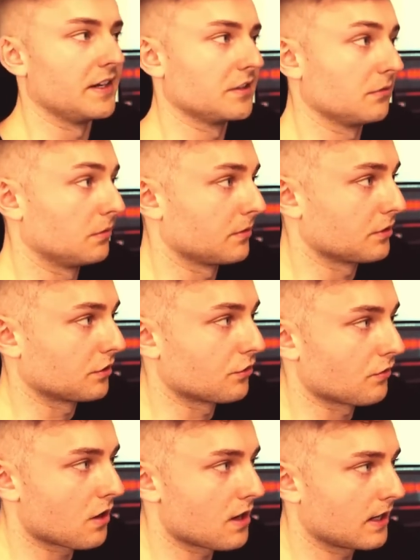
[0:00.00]
So when we're just
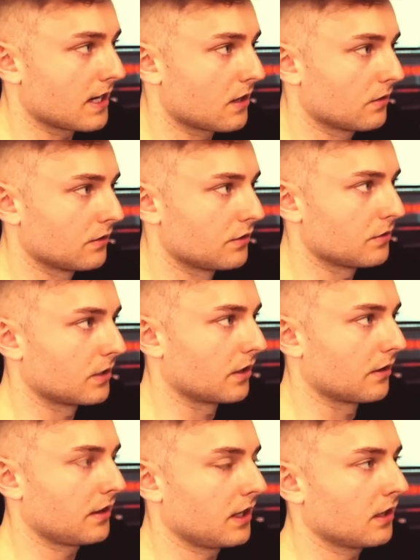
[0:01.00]
drawing out and doing our
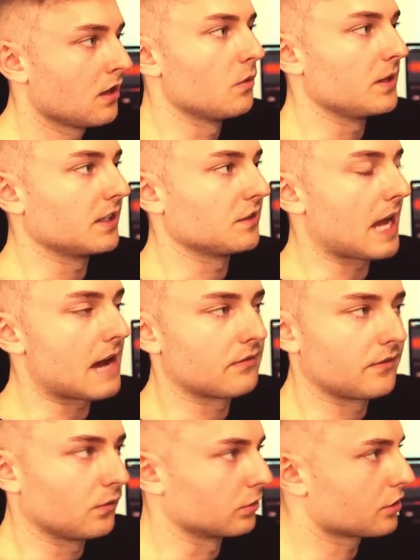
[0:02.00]
thing, we can have a
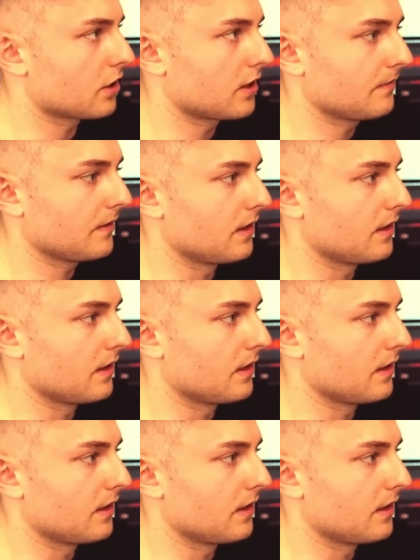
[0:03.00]
full chart,